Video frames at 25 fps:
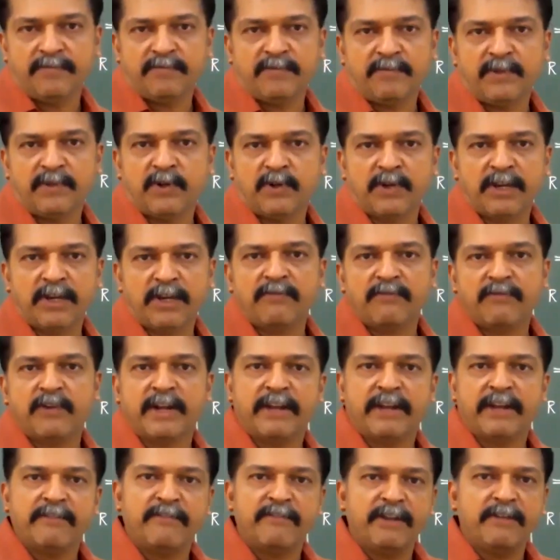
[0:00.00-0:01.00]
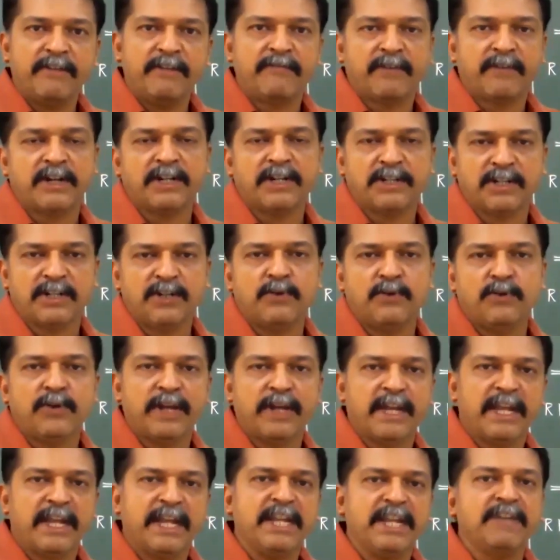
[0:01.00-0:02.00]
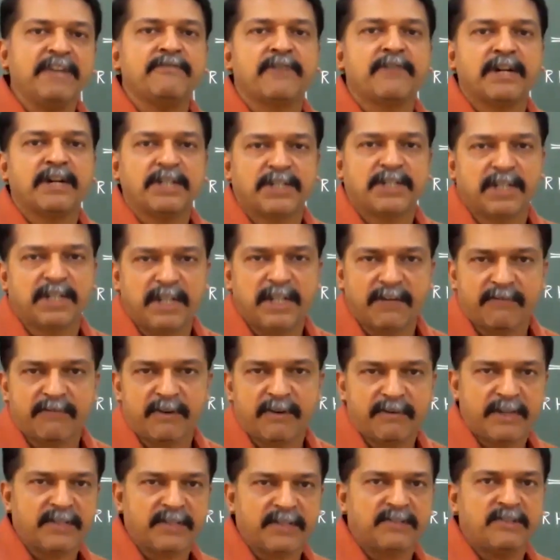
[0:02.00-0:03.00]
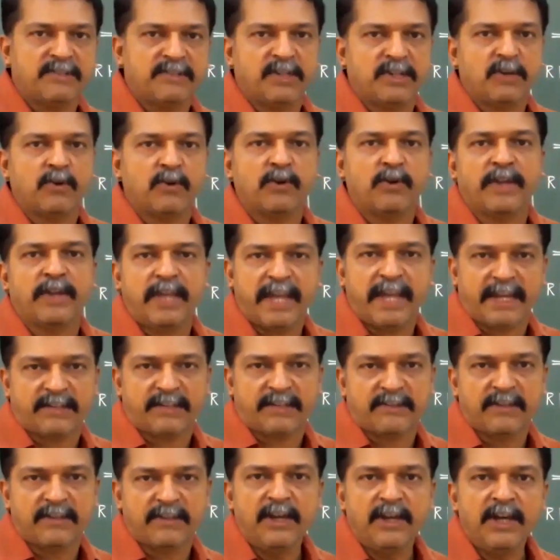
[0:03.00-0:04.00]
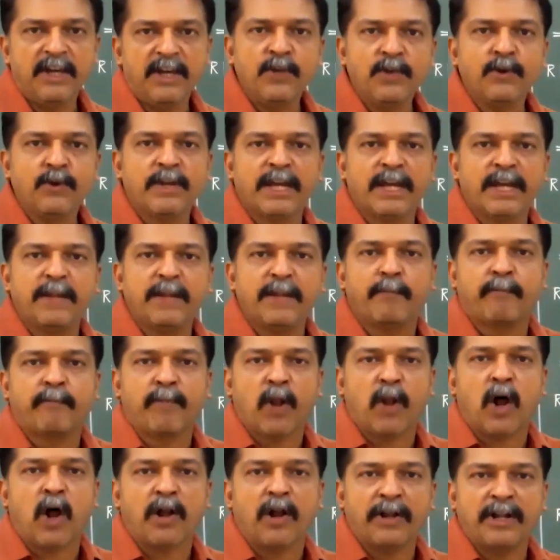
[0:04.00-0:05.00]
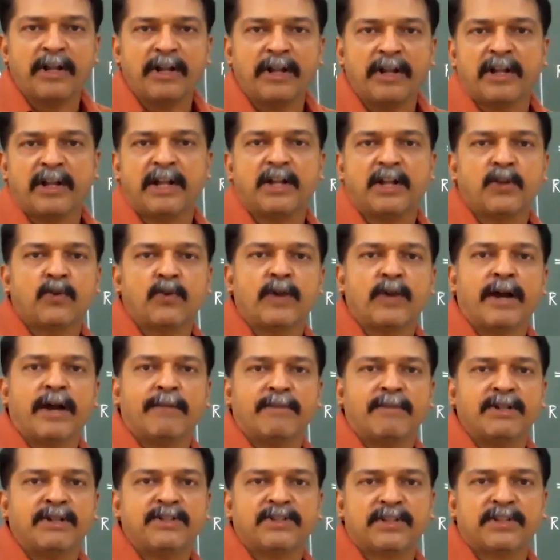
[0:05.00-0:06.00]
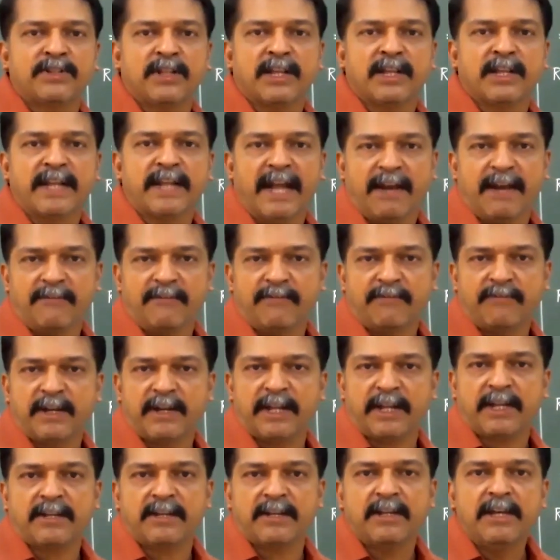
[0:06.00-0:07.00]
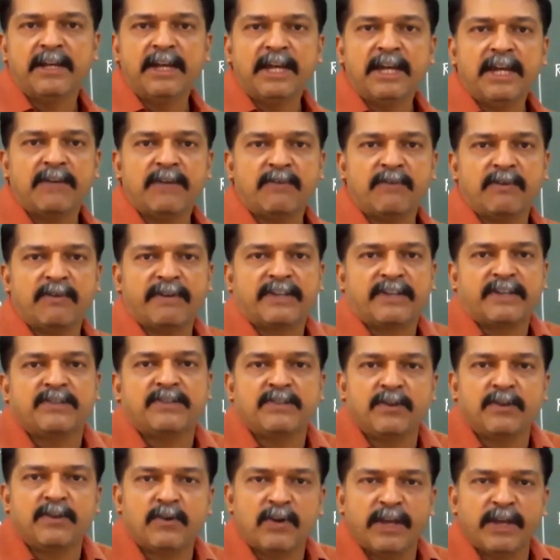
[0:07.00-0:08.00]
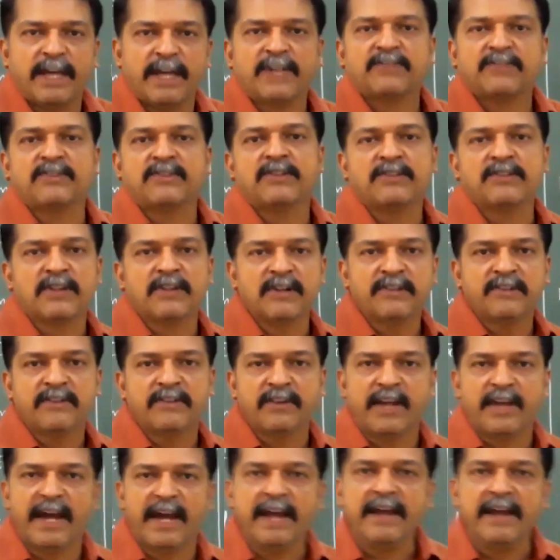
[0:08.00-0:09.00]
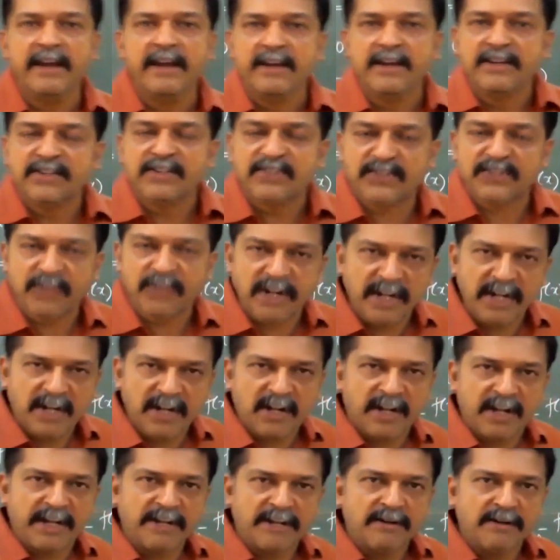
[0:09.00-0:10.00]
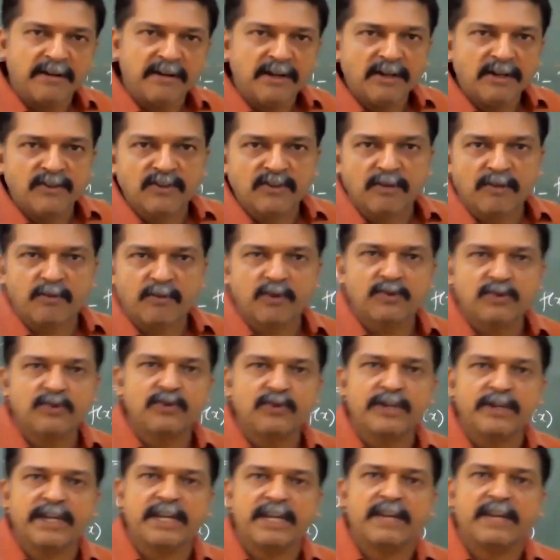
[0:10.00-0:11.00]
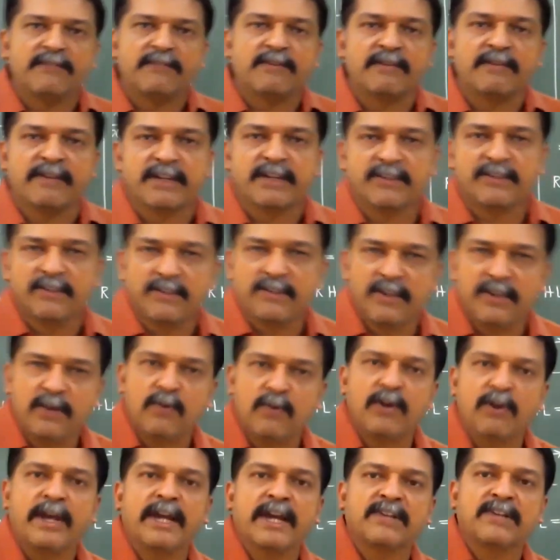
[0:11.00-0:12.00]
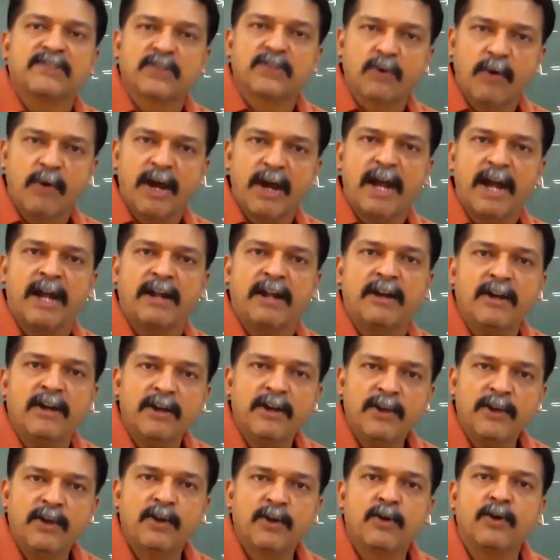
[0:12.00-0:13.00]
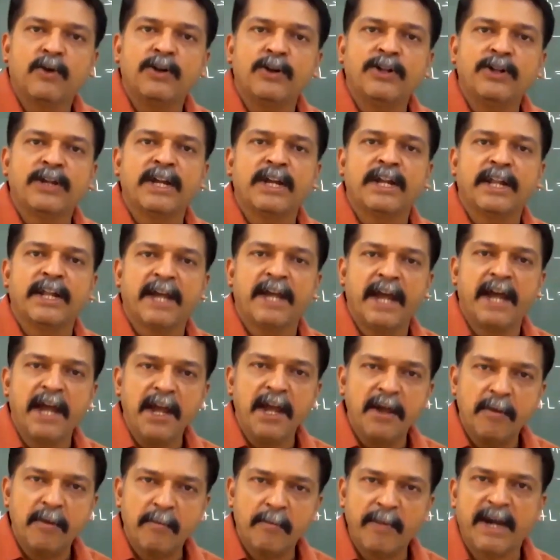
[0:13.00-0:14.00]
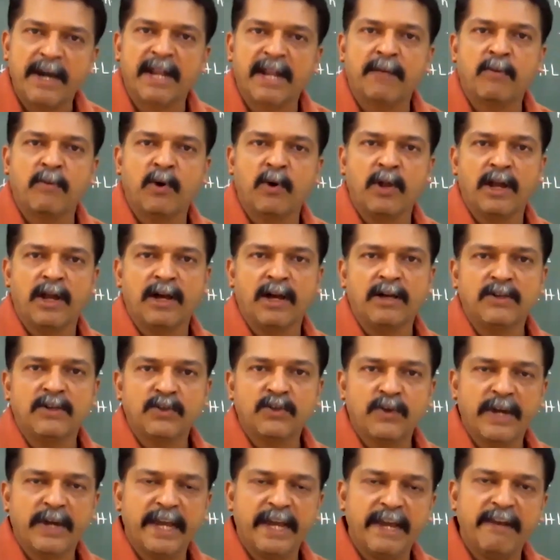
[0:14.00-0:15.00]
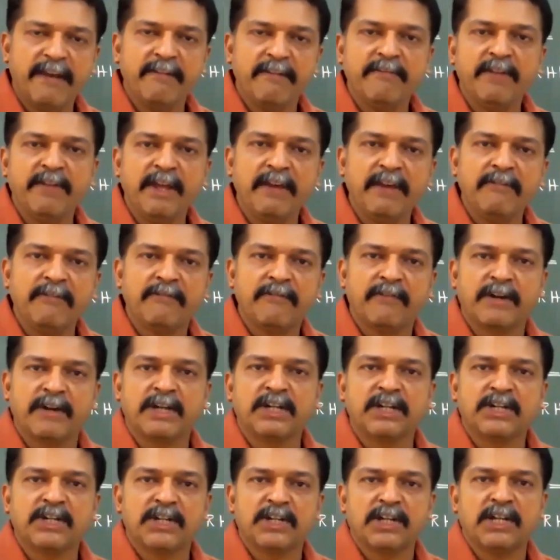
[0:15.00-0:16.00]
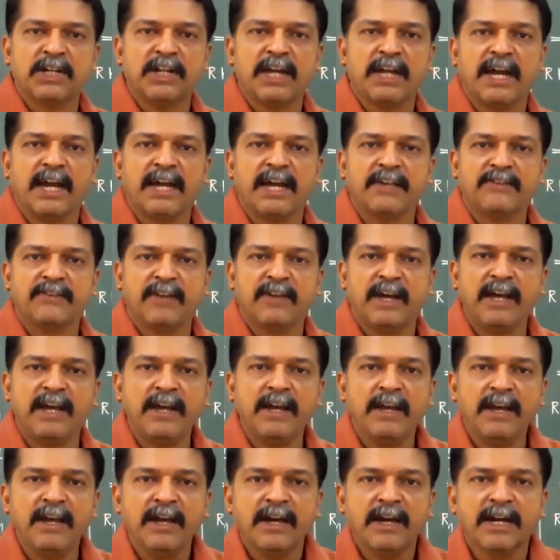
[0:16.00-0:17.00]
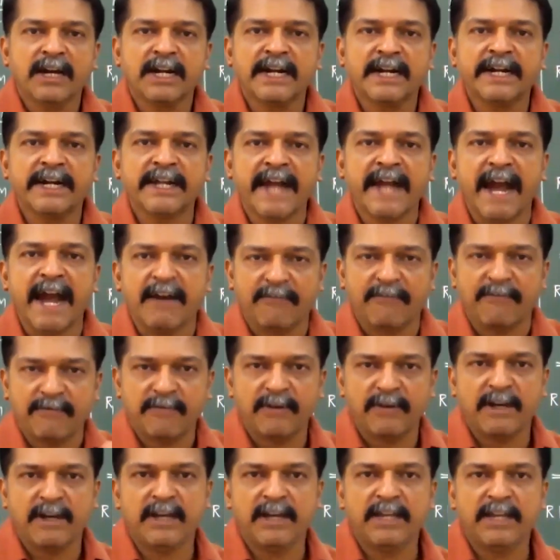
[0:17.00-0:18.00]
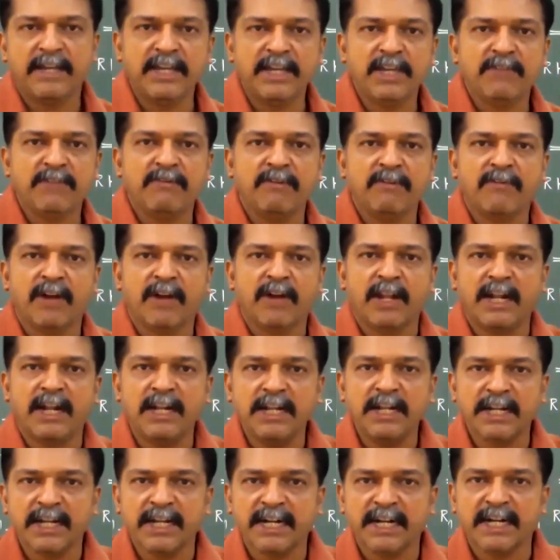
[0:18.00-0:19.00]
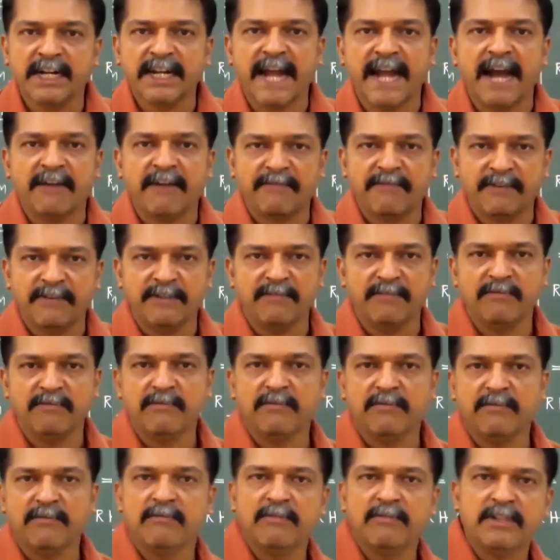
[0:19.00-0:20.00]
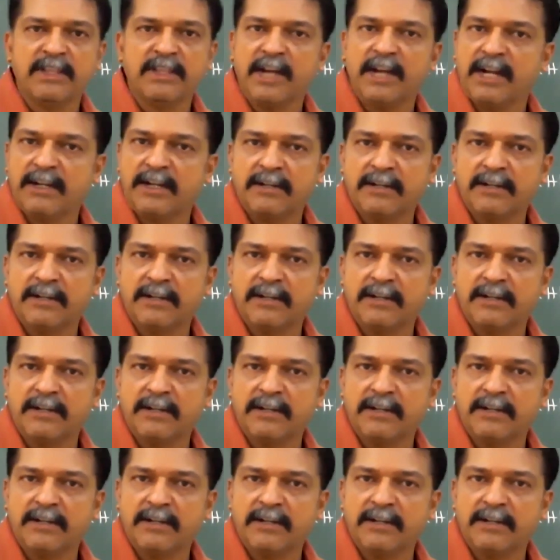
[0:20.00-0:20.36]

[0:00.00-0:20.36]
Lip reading: Okay, for every function, you take any function, f of x is equal to x, you can plot it on a two-dimensional graph, correct? F of x is equal to x results in a straight line. Suppose you take f of x is equal to x squared, you're going to get a parabola. So every function has a graph, a equivalent graph with that.